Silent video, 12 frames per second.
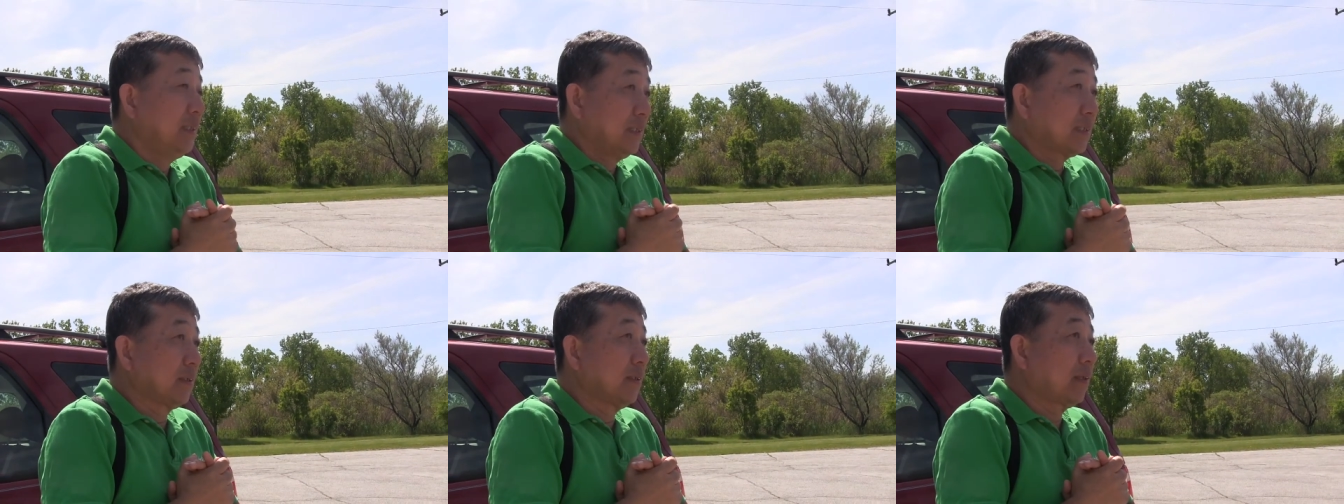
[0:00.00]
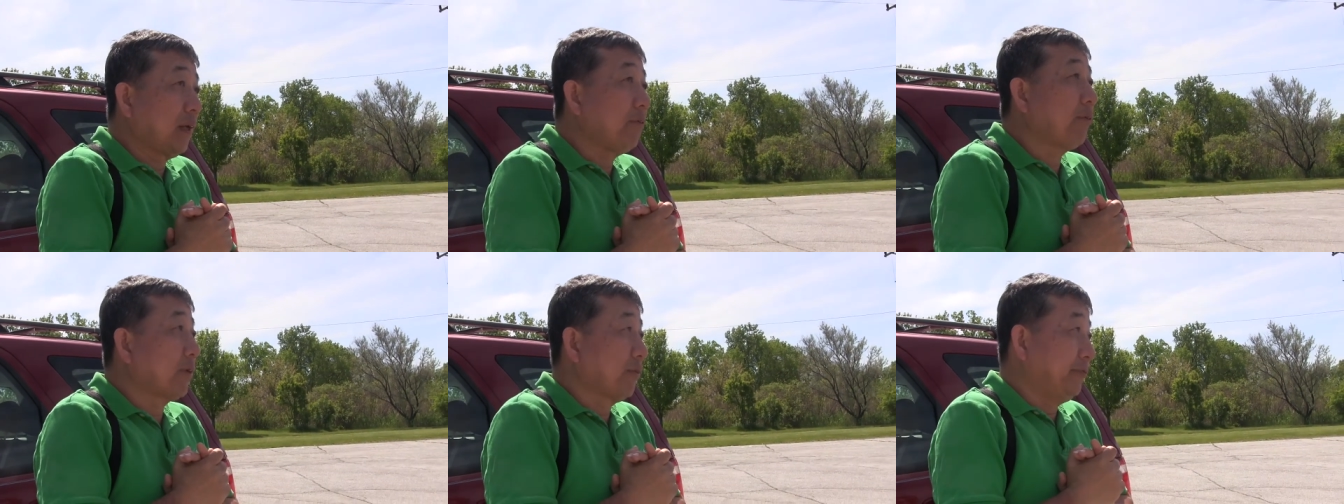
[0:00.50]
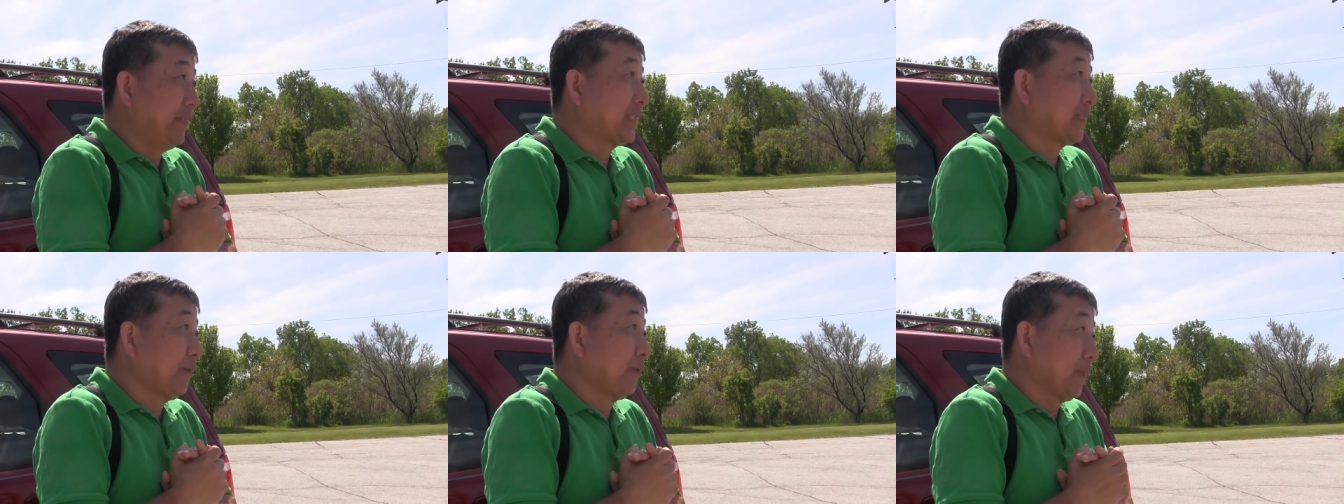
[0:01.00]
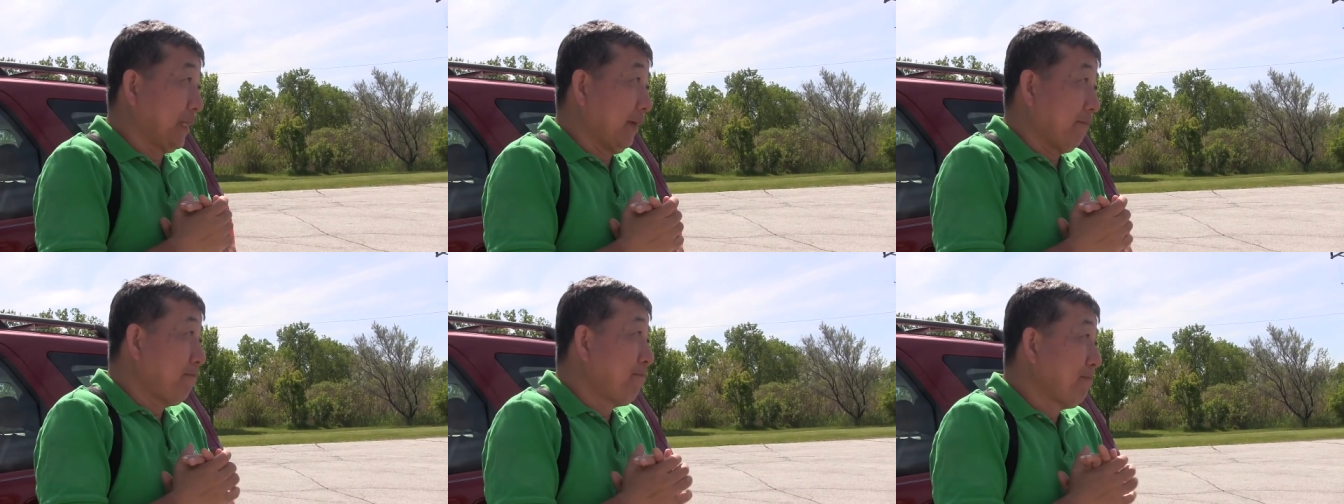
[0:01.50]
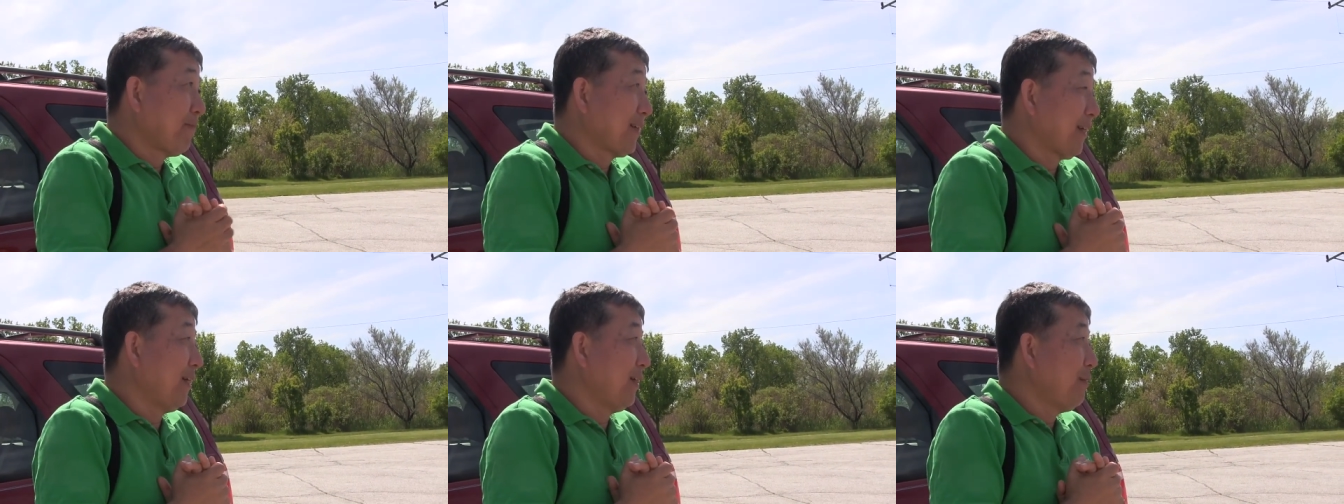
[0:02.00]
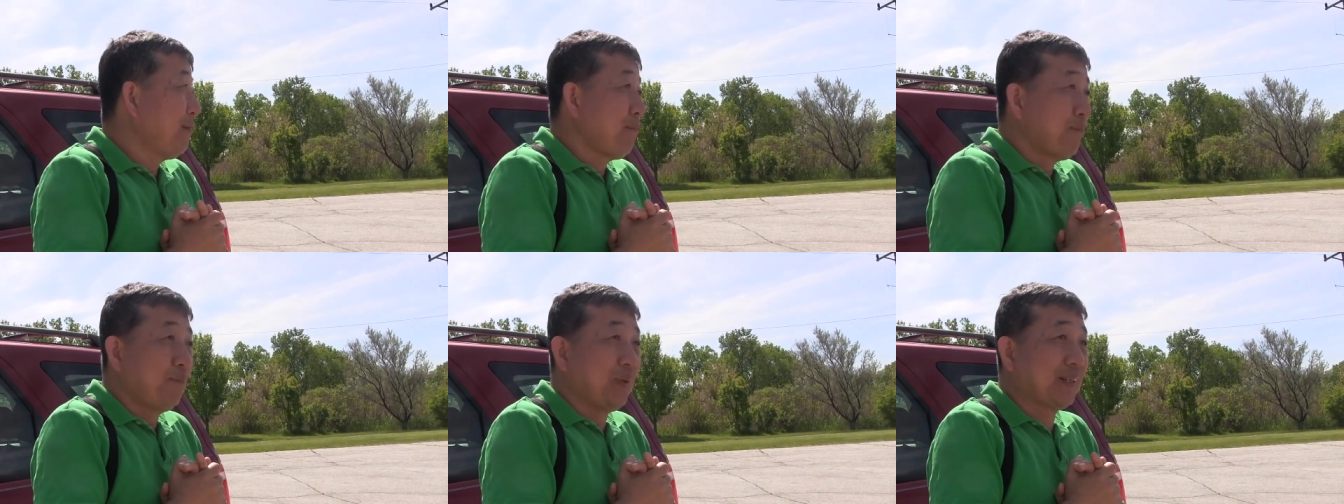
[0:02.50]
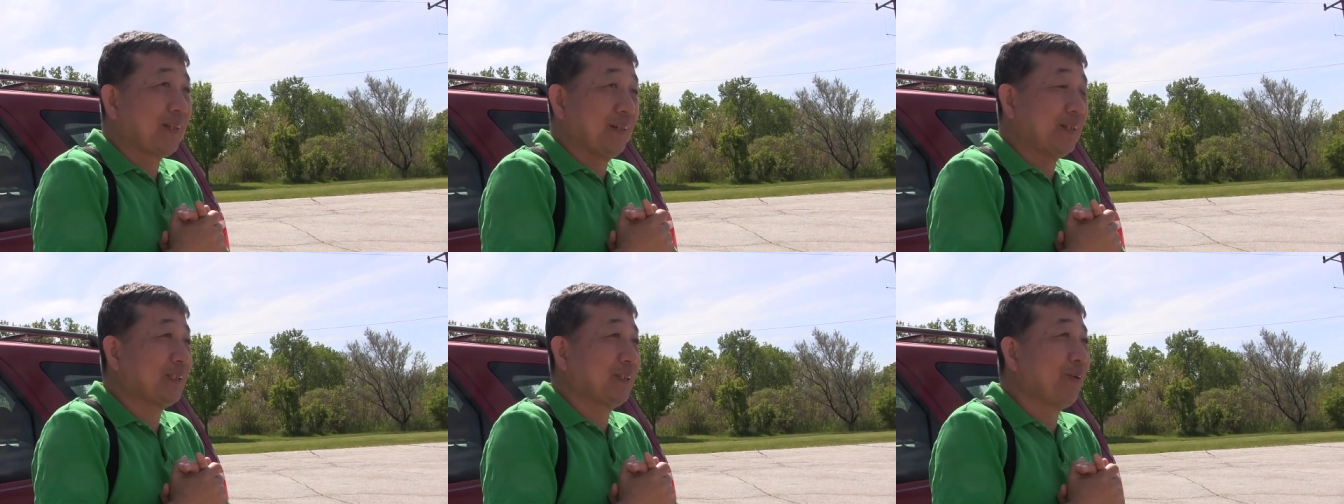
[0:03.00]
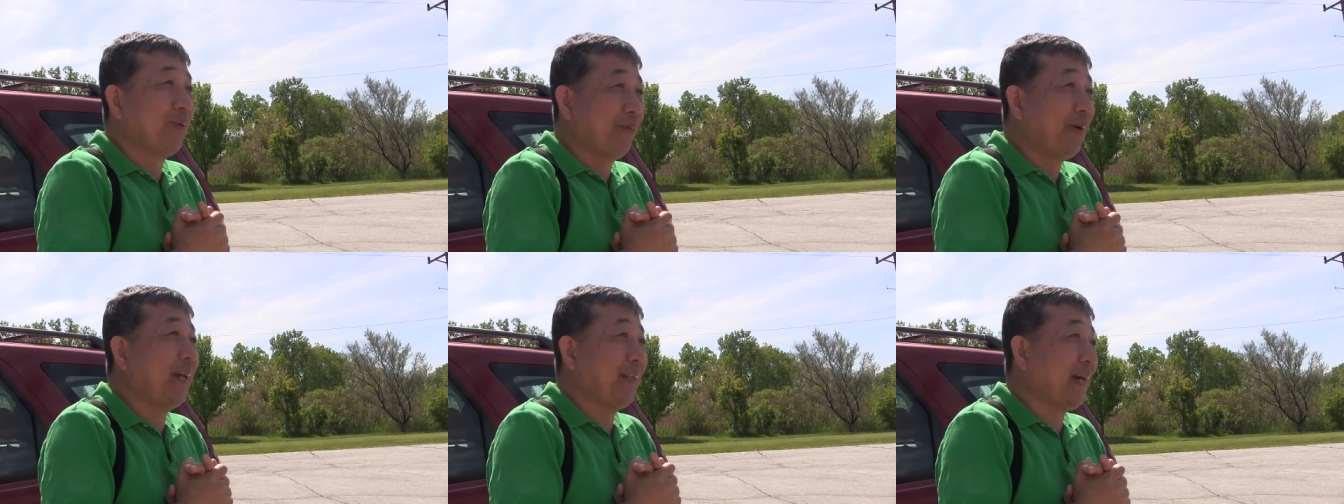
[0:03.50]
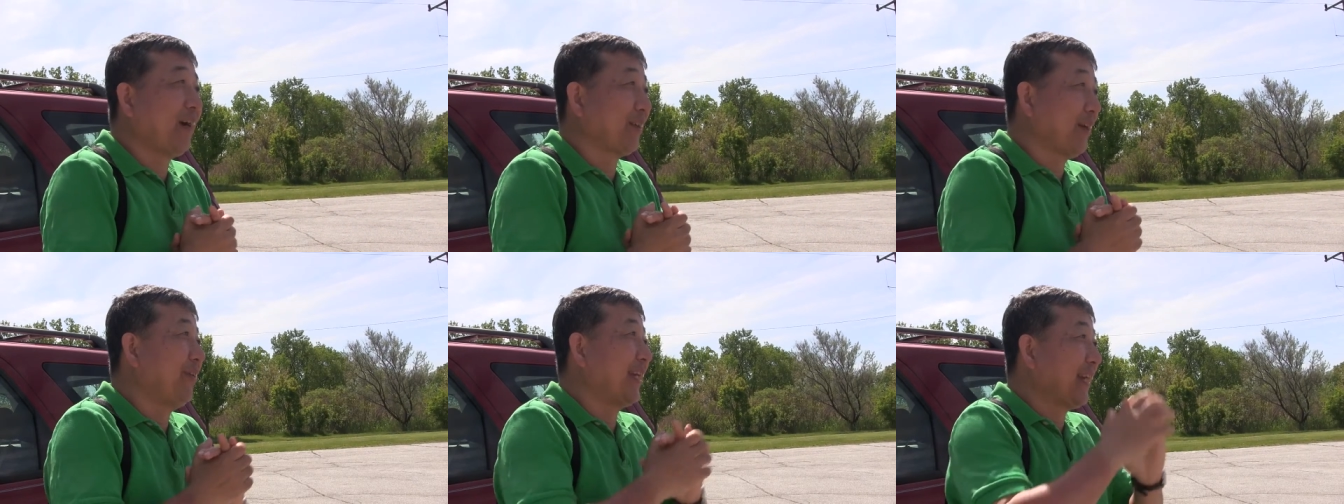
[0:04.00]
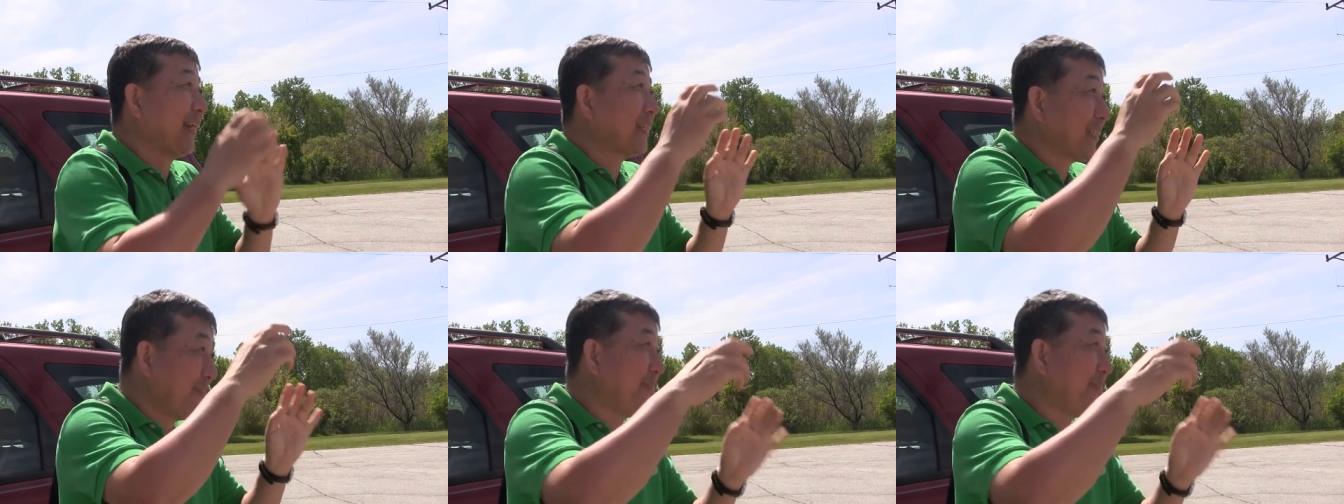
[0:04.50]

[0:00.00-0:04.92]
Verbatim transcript: So they want to restore them. Okay. But there's no way now that we can actually